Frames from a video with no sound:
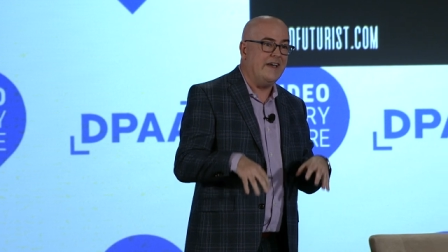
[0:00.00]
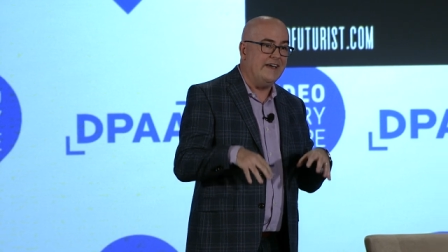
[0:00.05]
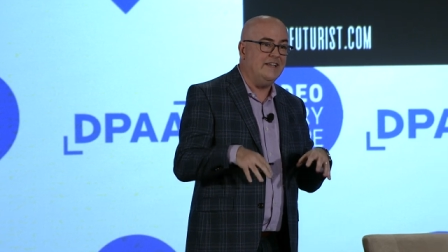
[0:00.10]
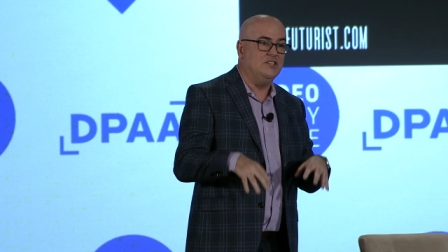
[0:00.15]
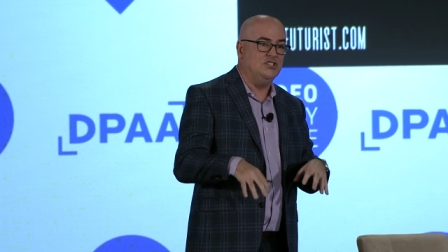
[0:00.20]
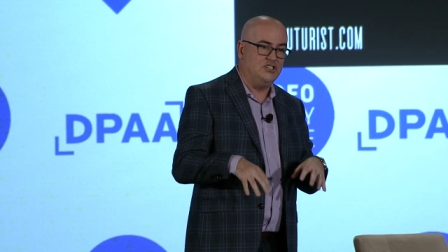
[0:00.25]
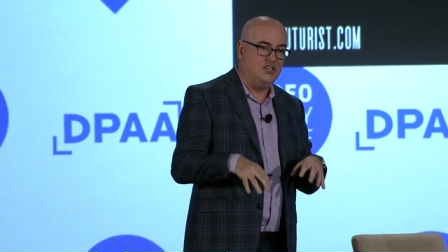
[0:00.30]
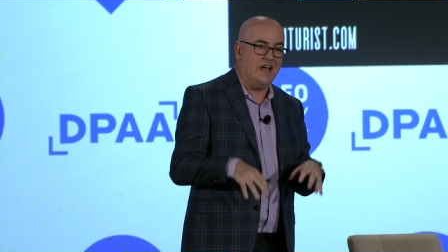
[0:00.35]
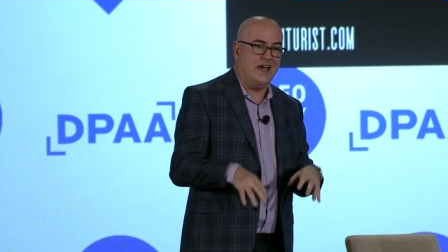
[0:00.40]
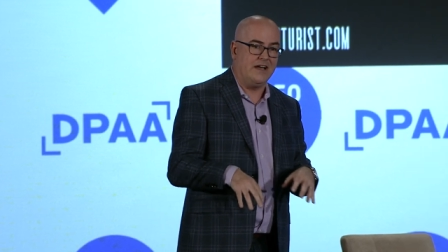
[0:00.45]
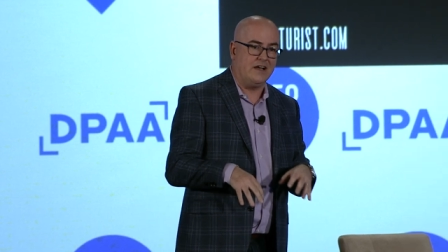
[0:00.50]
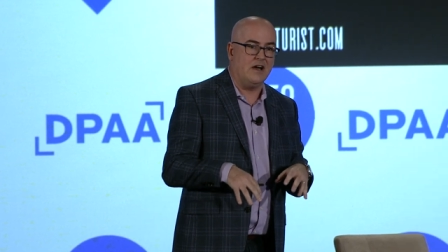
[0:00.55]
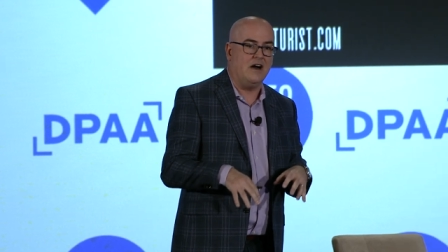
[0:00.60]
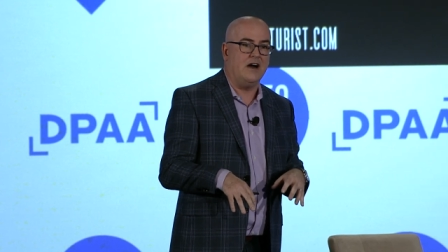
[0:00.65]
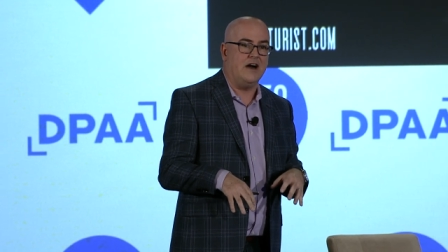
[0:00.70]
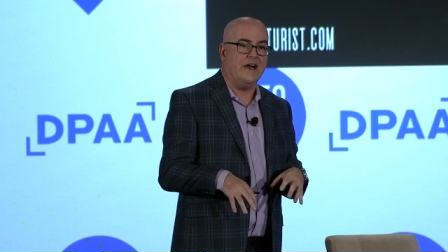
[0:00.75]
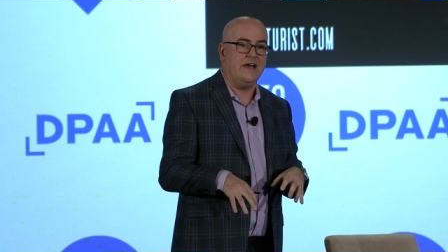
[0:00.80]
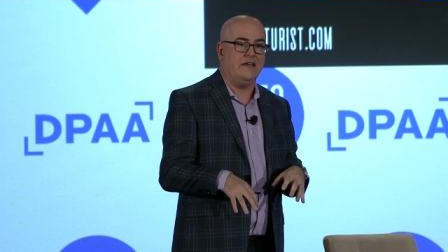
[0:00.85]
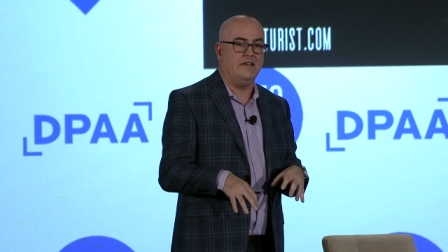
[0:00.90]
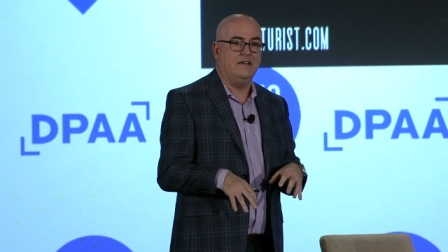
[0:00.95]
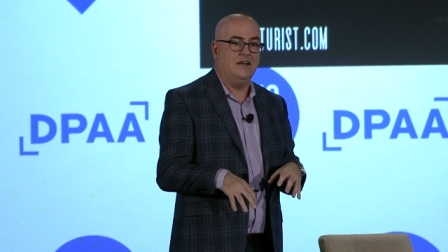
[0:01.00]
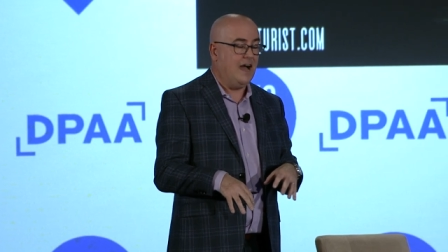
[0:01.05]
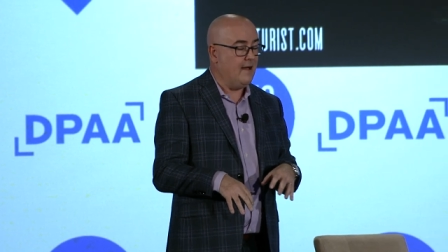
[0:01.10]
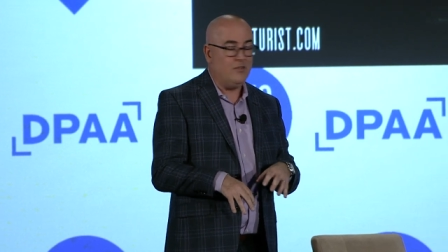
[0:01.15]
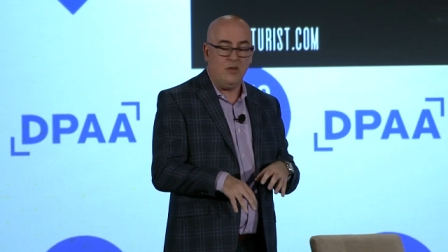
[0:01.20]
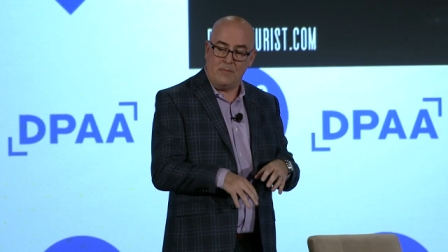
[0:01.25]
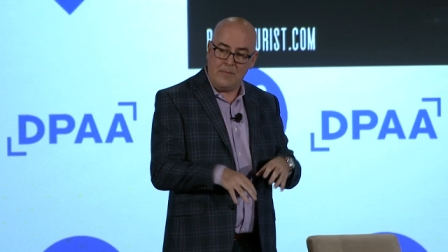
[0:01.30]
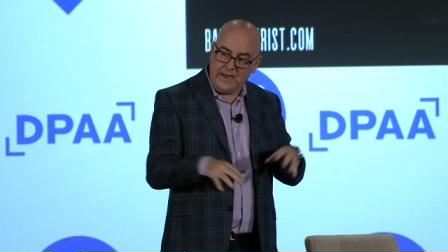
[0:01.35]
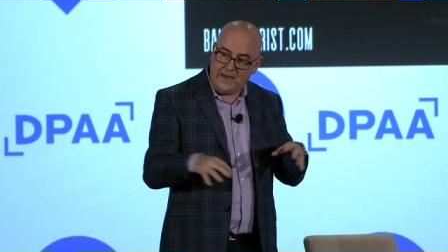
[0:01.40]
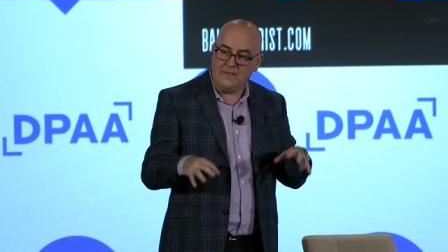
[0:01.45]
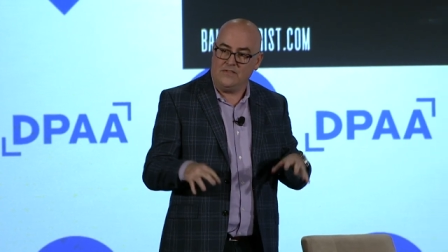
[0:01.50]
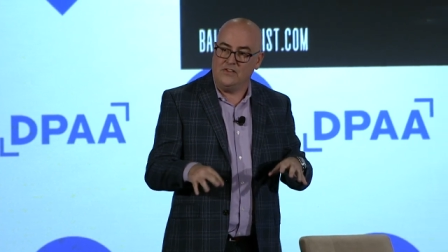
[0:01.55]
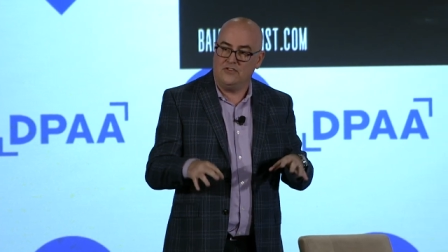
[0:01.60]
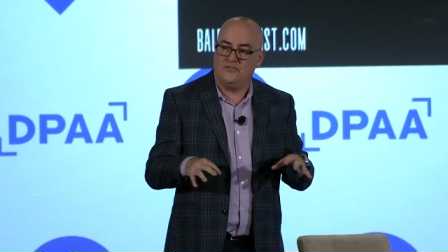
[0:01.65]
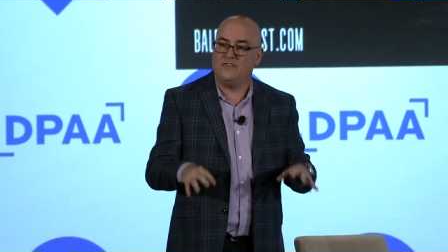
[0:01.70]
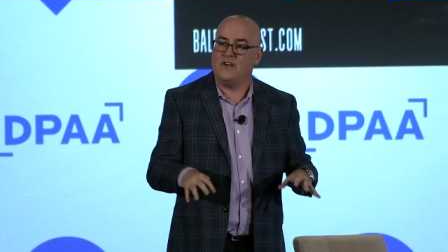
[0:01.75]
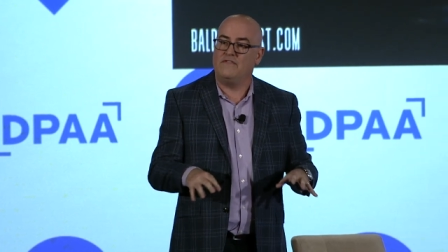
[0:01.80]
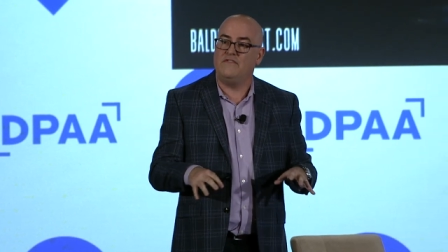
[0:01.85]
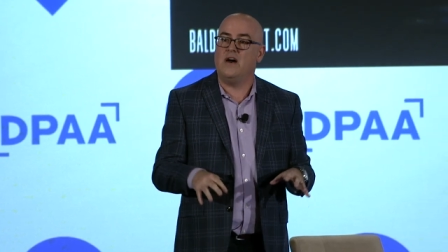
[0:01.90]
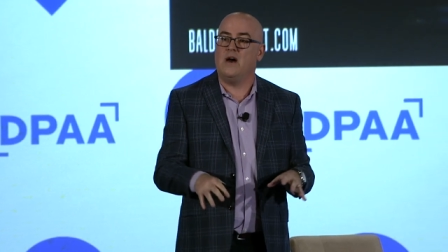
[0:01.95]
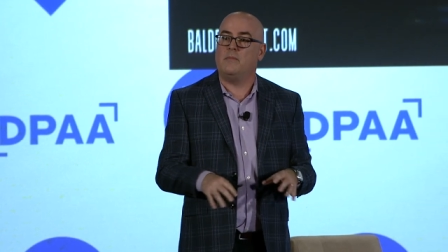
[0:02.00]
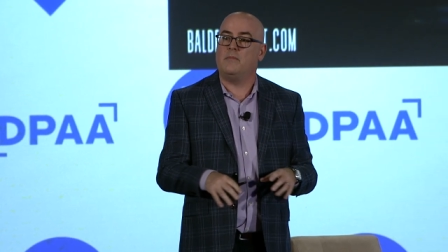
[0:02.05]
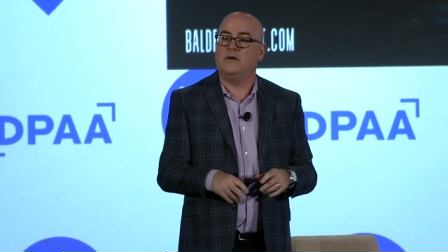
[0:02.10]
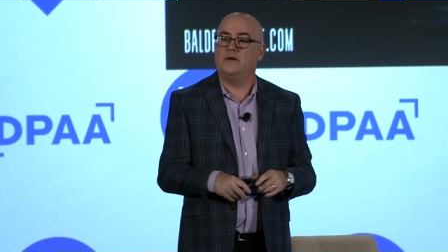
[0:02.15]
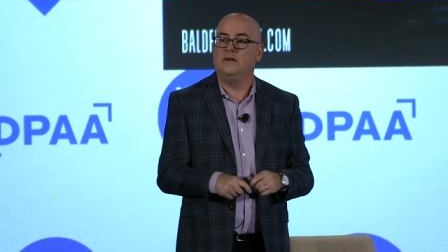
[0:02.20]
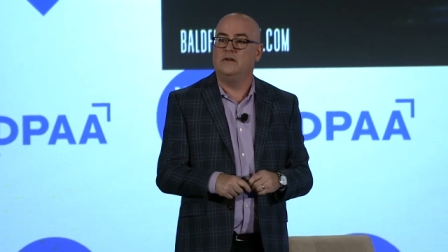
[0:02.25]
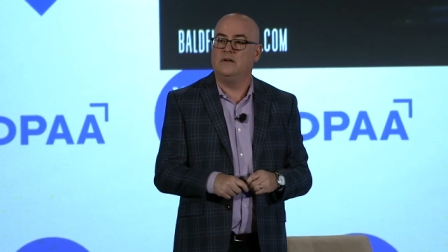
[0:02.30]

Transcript: in Shanghai. I'm not making this stuff up.